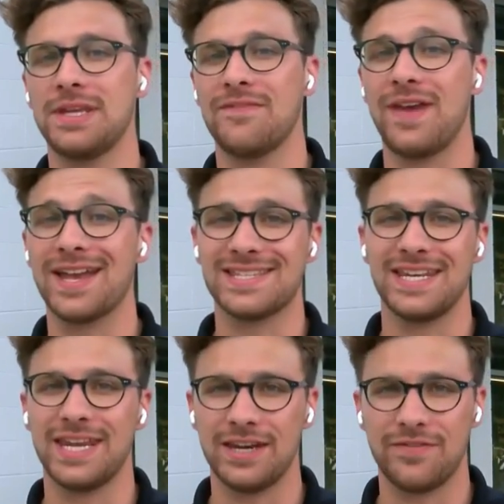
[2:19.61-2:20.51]
get
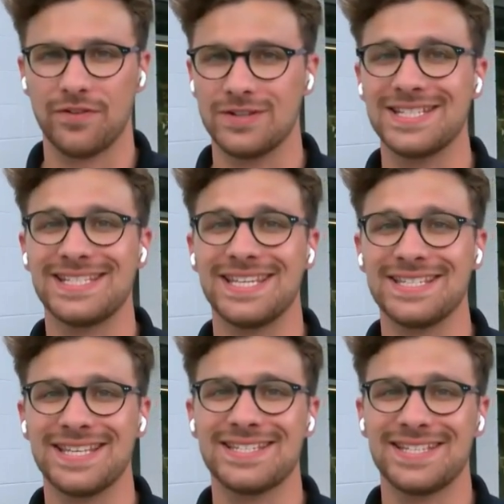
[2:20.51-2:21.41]
vaccinated for
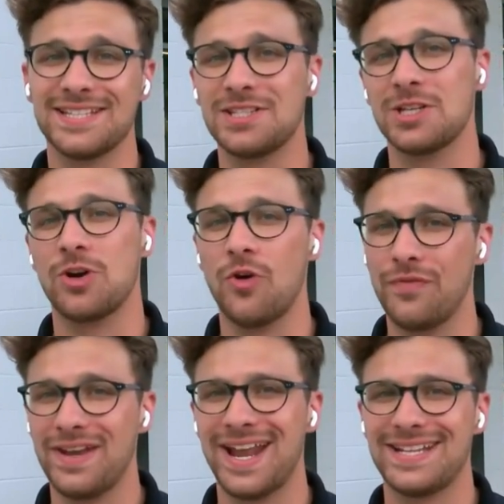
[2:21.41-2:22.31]
diseases since the
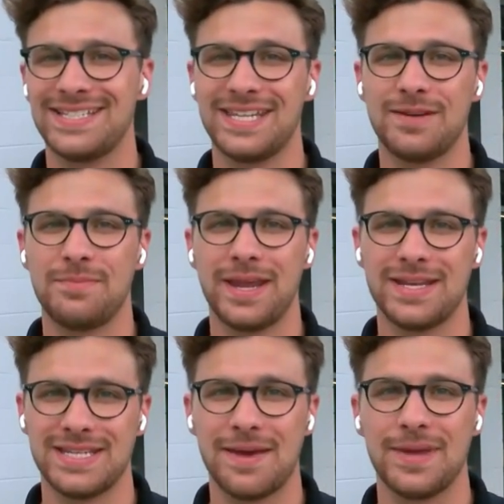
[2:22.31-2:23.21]
COVID 19
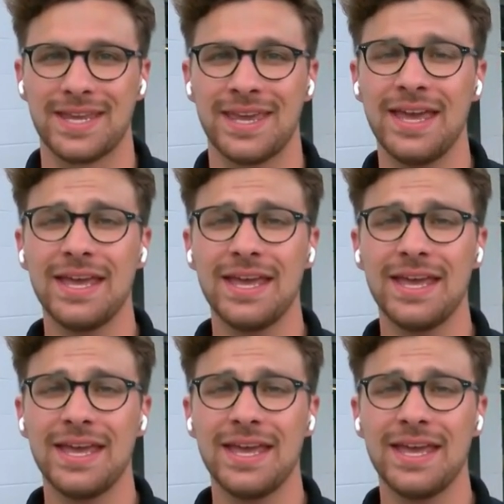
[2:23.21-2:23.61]
pandemic.